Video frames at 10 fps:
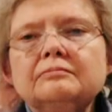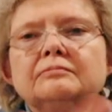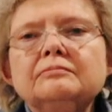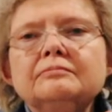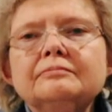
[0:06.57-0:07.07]

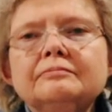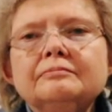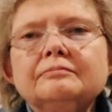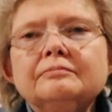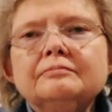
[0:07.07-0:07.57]

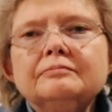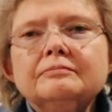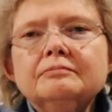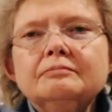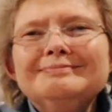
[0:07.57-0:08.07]

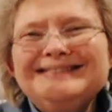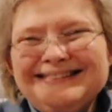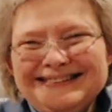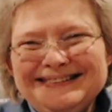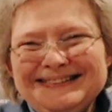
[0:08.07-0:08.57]

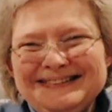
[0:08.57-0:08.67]
No words are spoken by the person on screen.